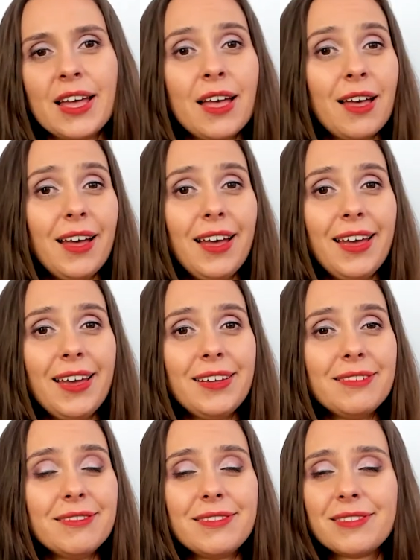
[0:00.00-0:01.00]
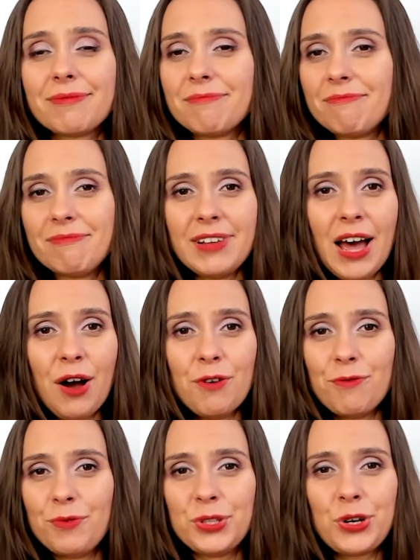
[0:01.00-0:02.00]
And now
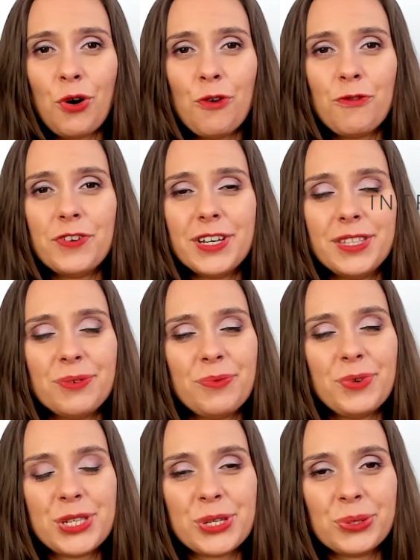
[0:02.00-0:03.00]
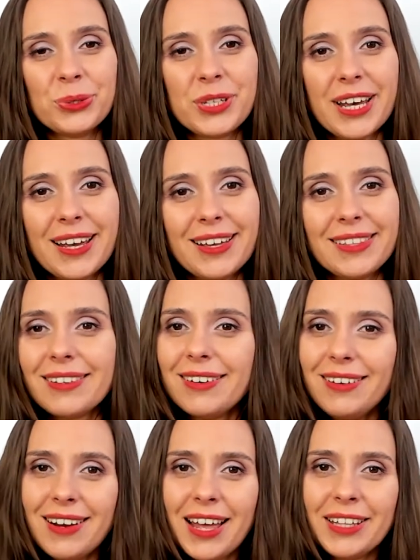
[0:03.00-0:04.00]
with COVID, we saw that a
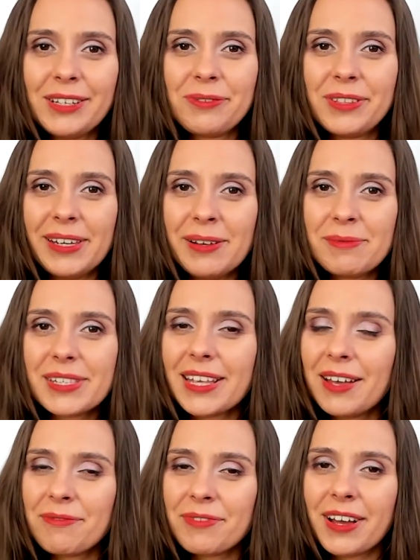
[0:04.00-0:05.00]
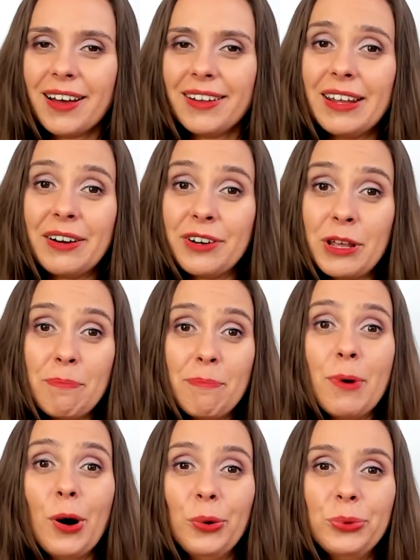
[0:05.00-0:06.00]
lot of teams have gone
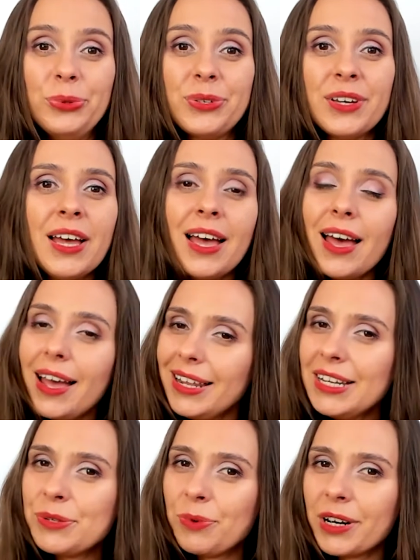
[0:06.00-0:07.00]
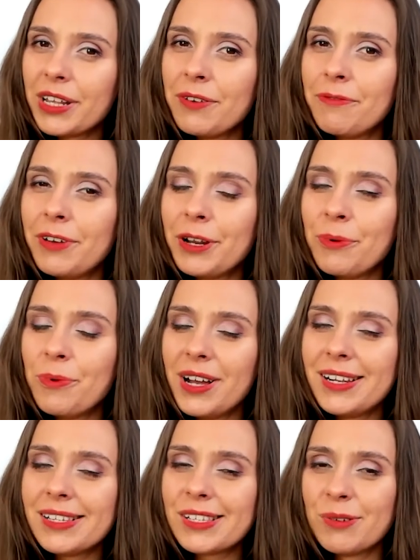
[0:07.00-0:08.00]
remote and it's working very well.
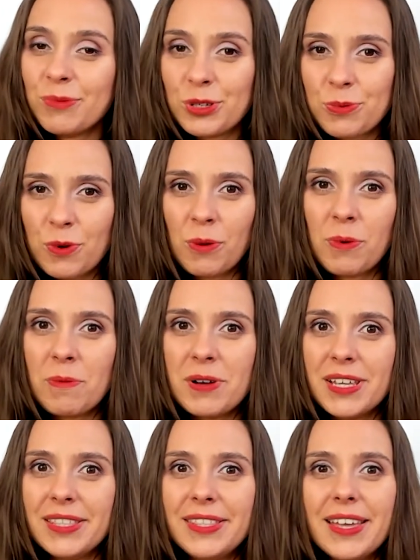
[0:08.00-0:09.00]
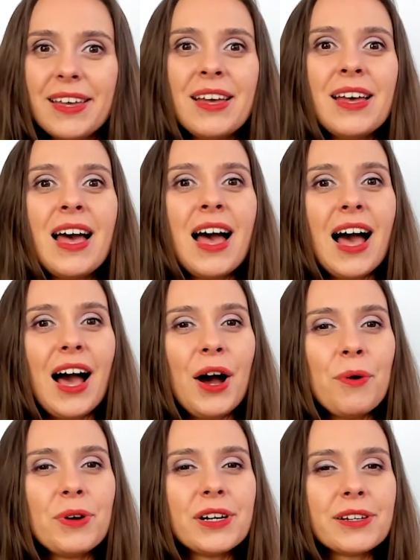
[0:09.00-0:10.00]
So most probably our
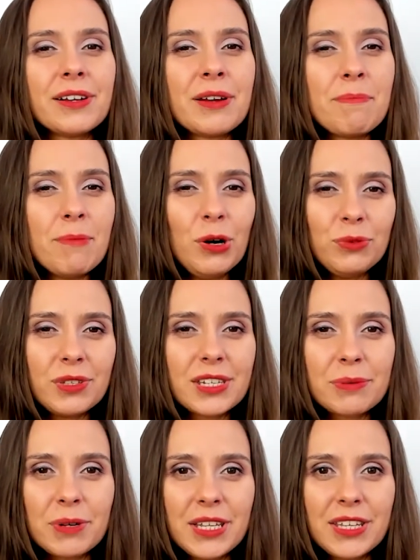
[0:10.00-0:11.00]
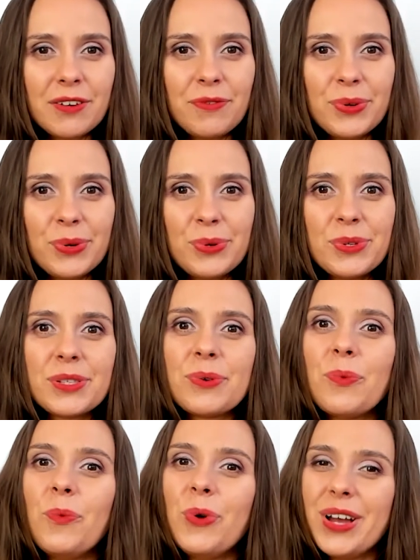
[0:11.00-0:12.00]
remote sprint reviews
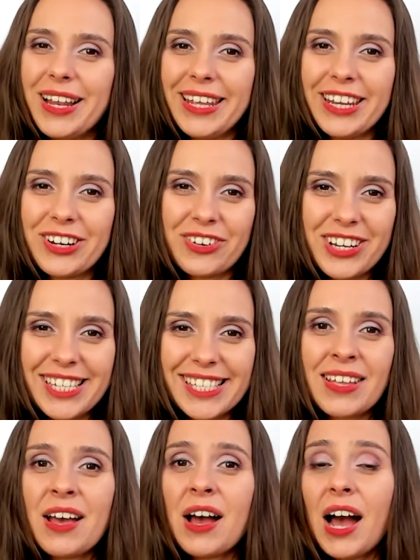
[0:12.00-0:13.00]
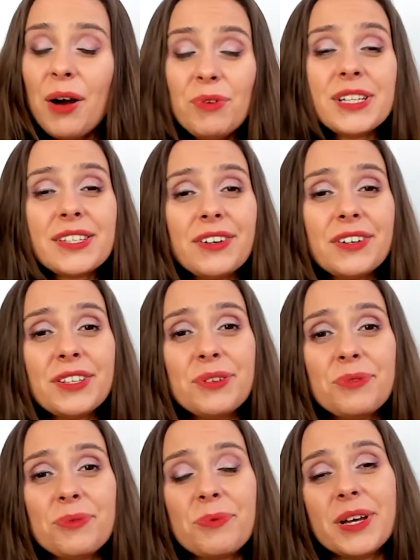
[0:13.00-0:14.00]
will increase. I will start it
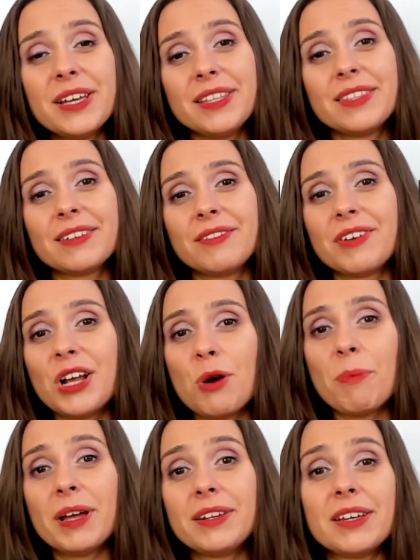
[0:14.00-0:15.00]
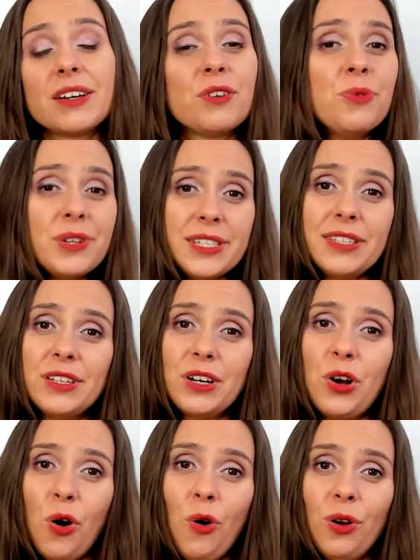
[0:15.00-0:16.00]
with recommending who is in the call.